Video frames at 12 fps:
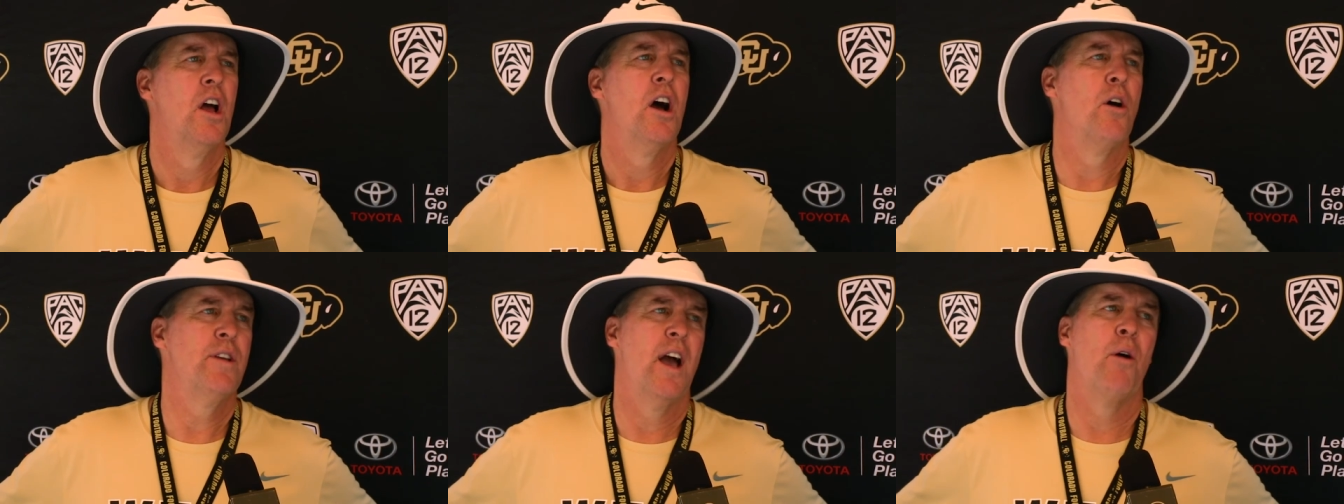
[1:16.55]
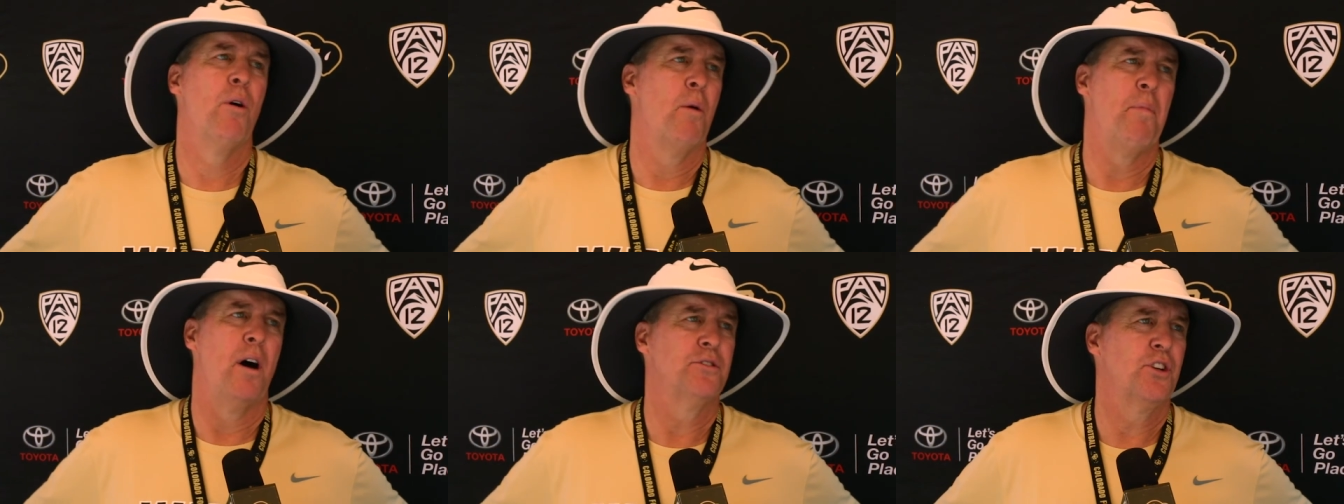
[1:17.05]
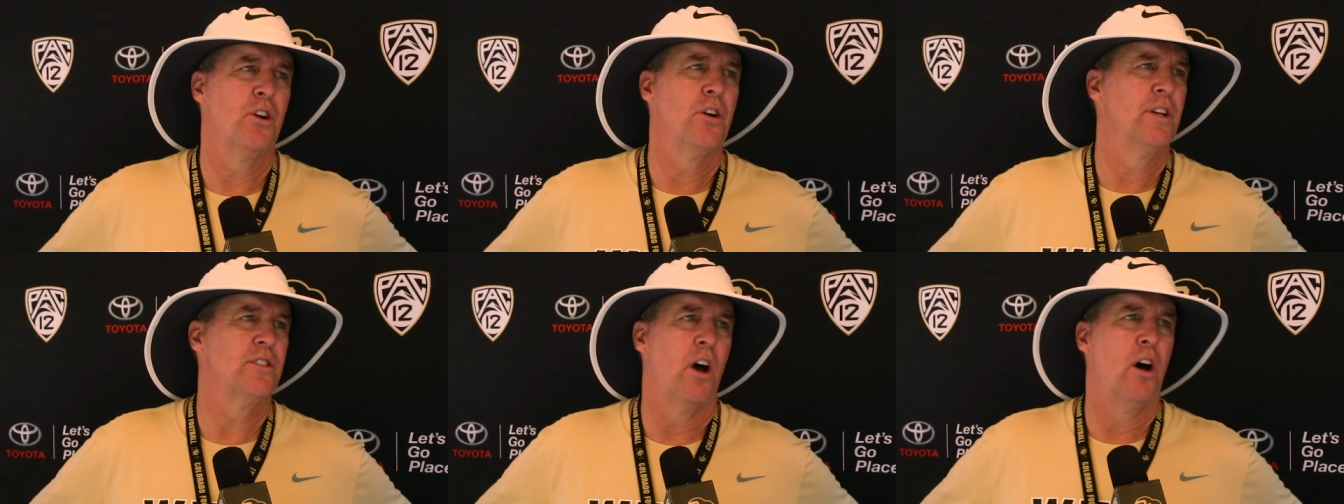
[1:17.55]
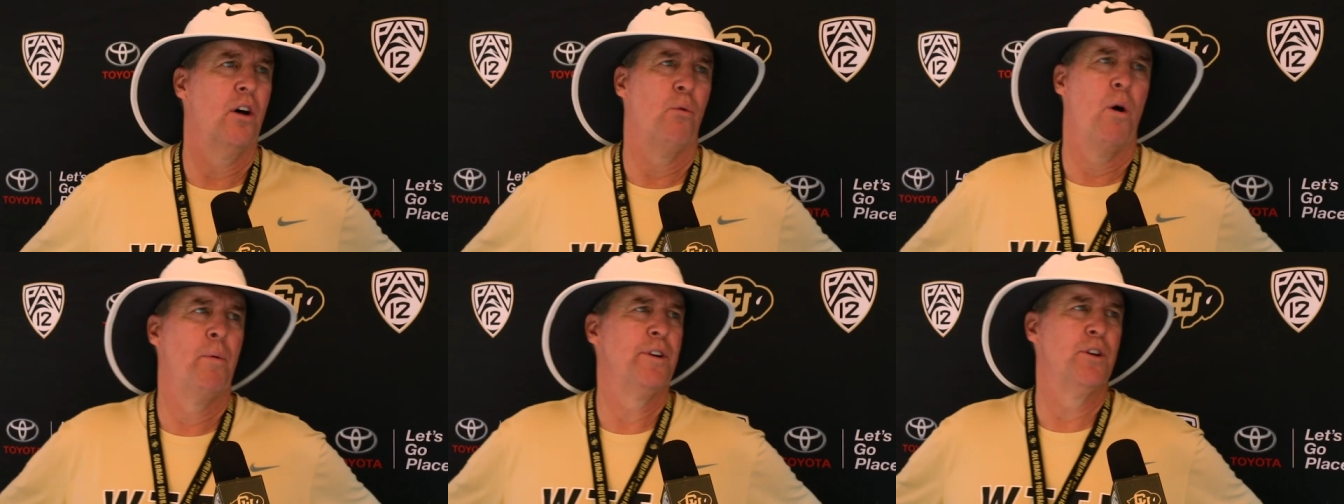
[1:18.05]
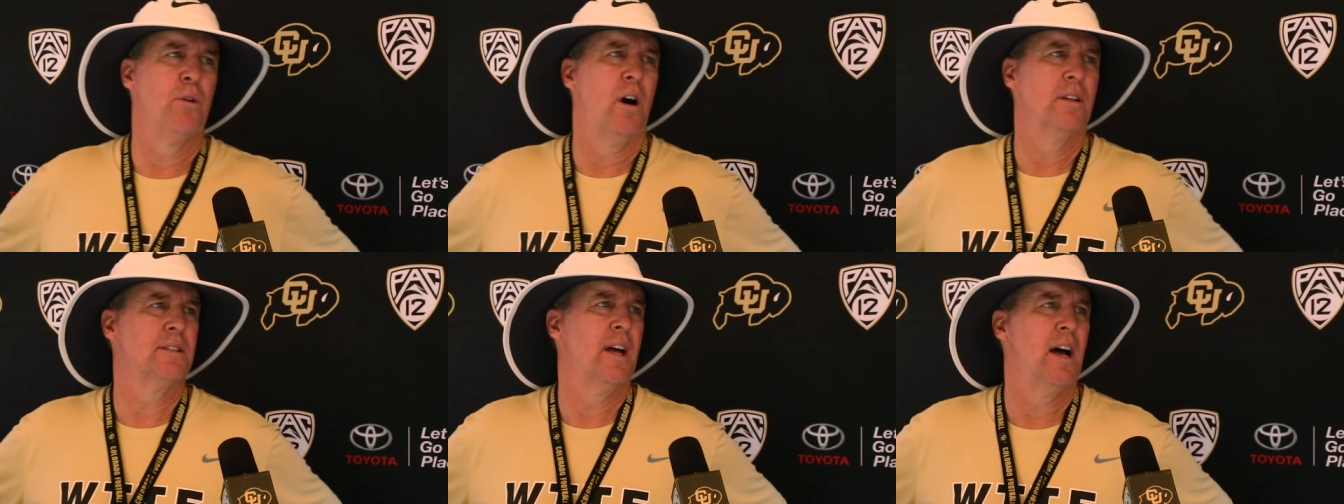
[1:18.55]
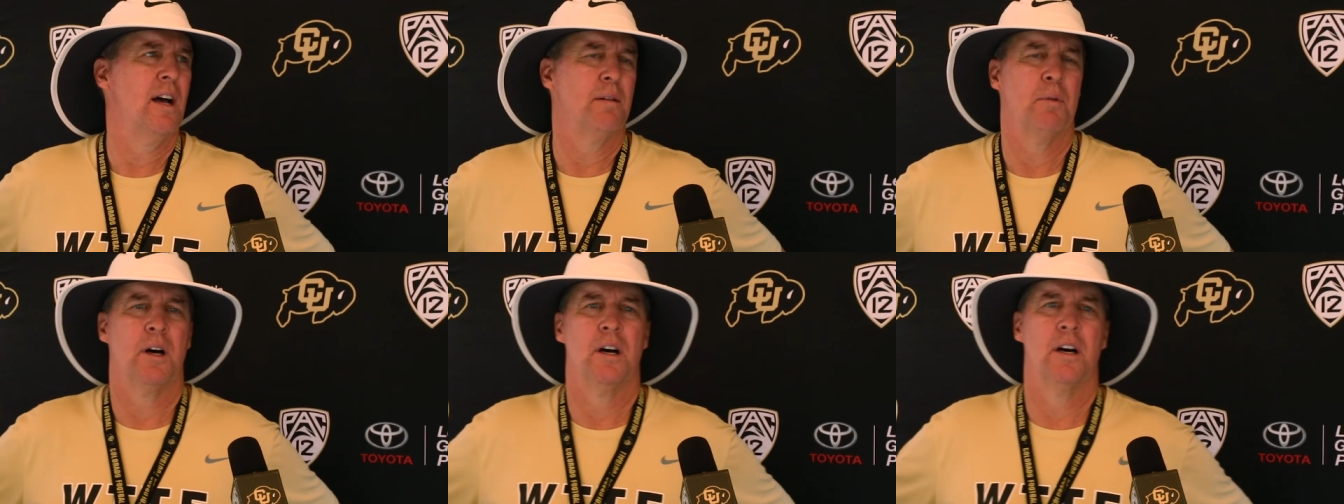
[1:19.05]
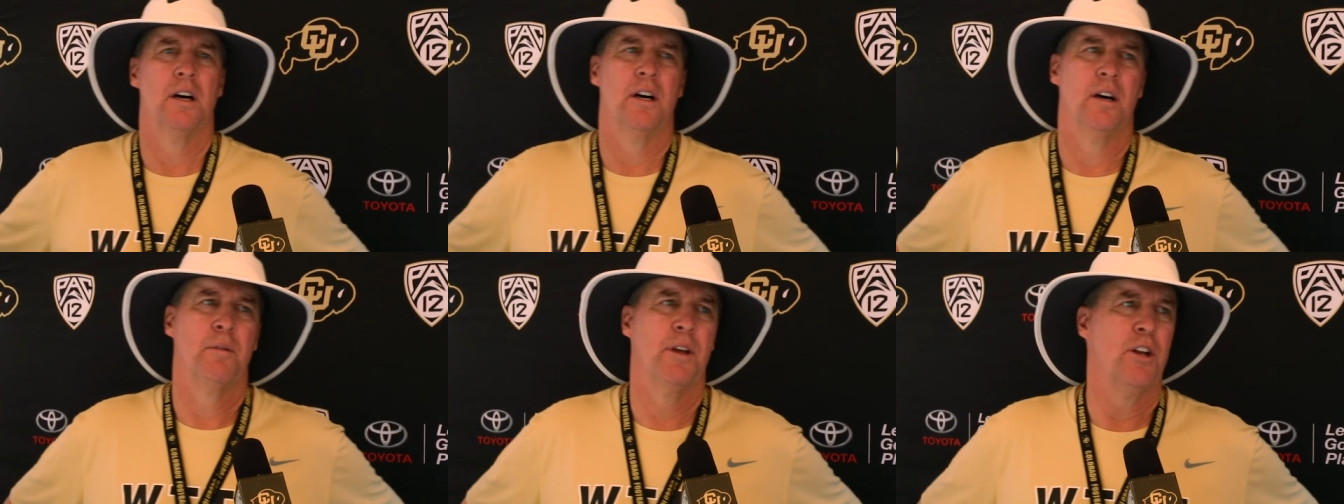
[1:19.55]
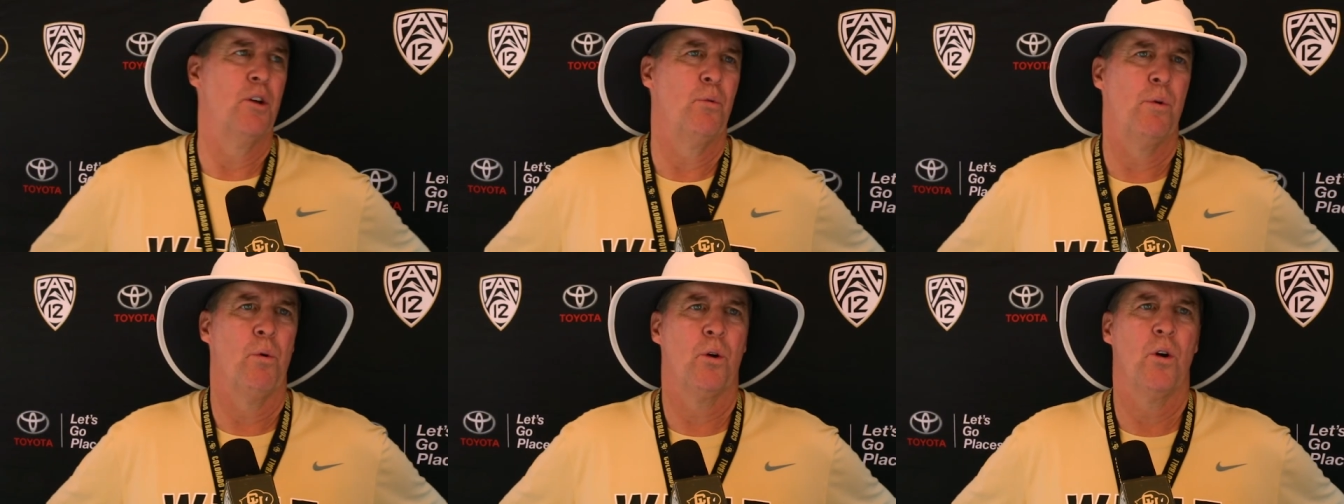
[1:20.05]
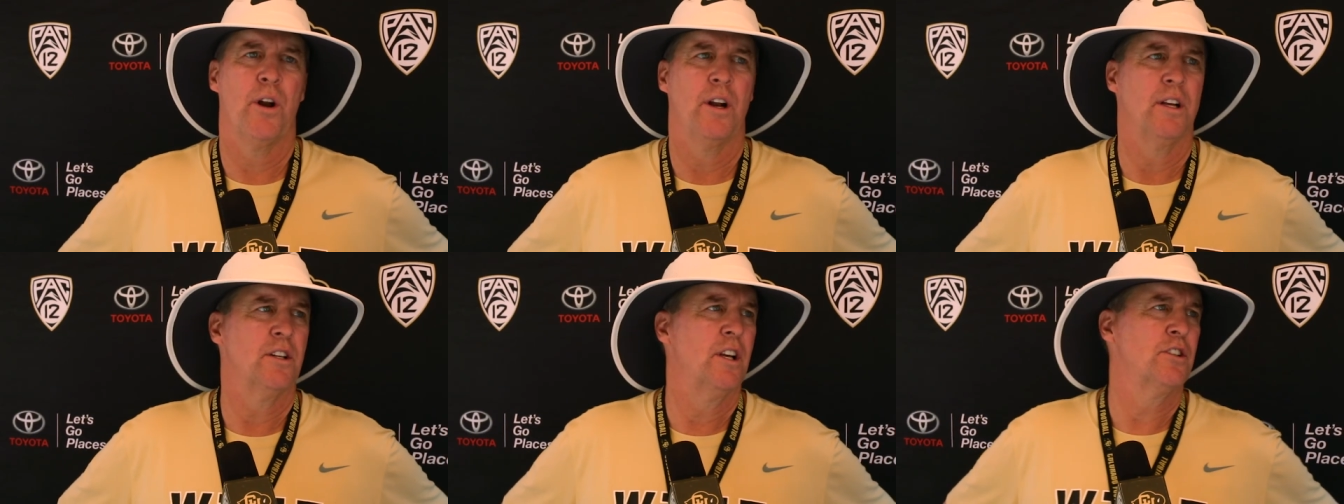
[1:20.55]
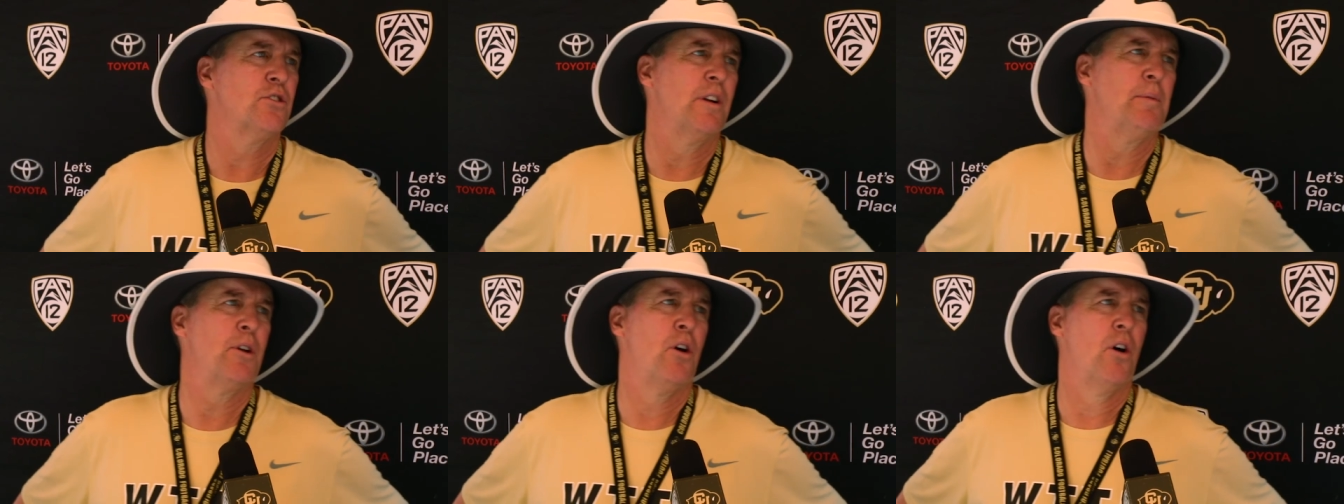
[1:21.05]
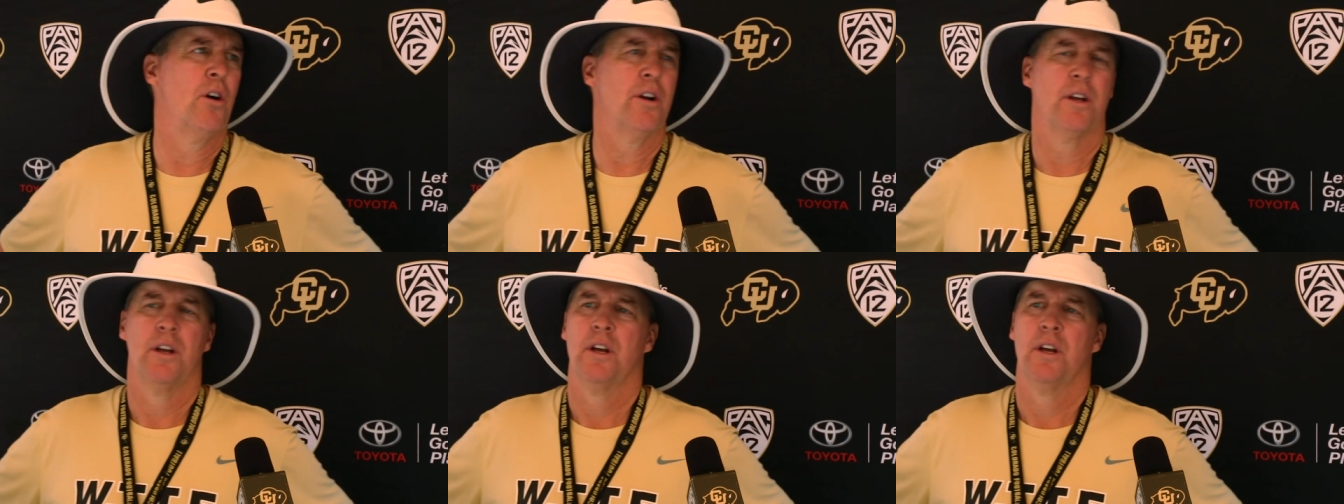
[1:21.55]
Oh yeah, ball security is all, what we do all the time, uh, and, and we work on it extremely hard.